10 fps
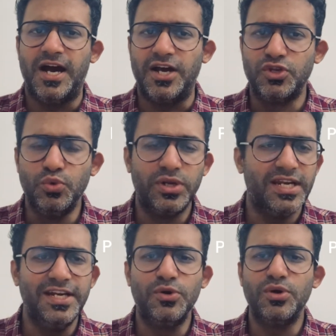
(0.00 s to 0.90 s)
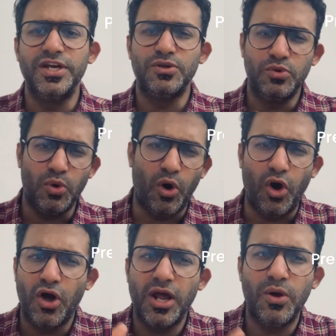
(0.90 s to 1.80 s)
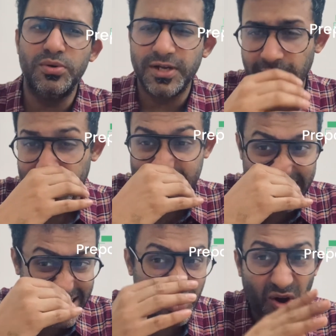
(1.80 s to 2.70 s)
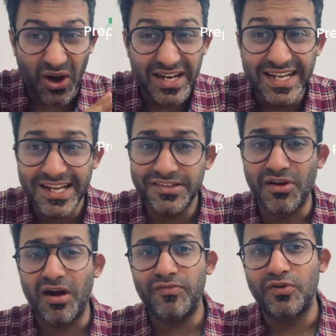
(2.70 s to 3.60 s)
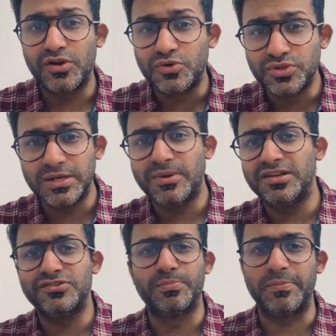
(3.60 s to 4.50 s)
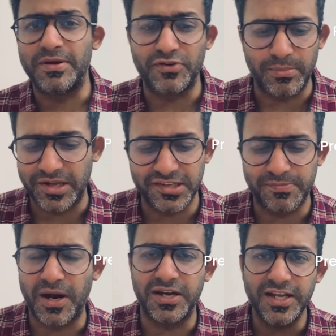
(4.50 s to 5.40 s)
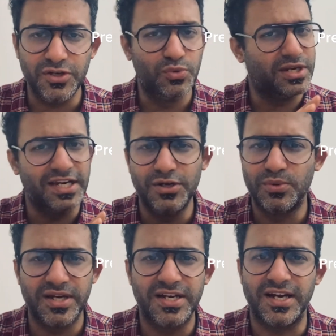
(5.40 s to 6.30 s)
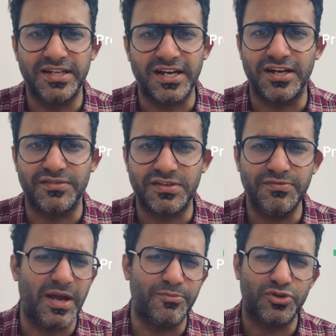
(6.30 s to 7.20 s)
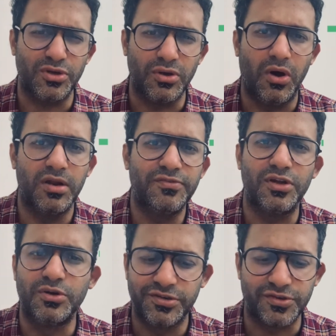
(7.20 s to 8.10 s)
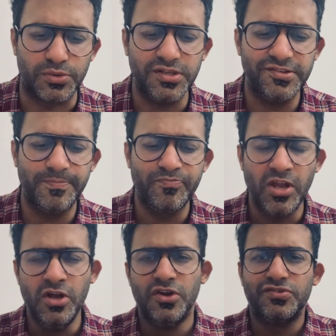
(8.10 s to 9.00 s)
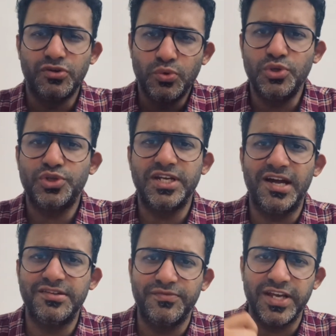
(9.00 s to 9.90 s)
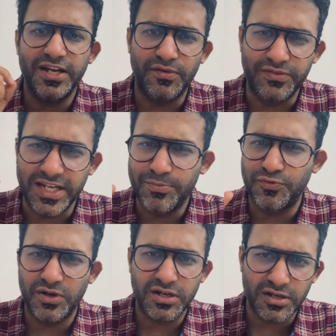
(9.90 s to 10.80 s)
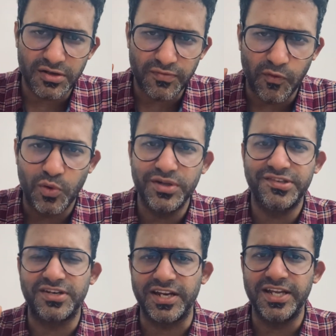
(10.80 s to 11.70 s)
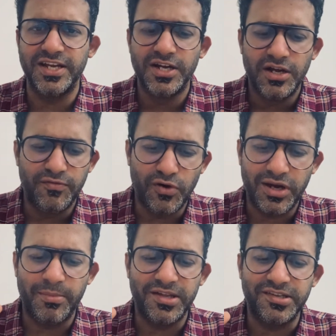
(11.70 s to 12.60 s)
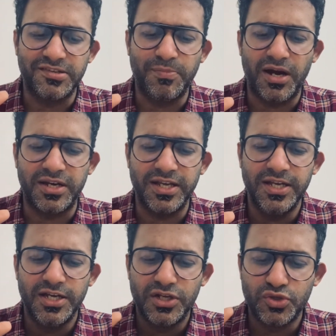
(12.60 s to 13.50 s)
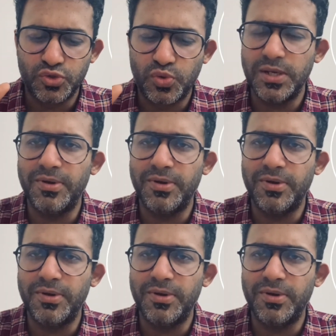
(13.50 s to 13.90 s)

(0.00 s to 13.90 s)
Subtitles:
you really don't need to go all out, take holidays off for 2-3 months to prepare for a MRCS Part A. You really don't need that kind of stuff. I'm sure you, all of you are good students. So 2 to 3 hours a day of deep work, focused study for MRCS Part A, 3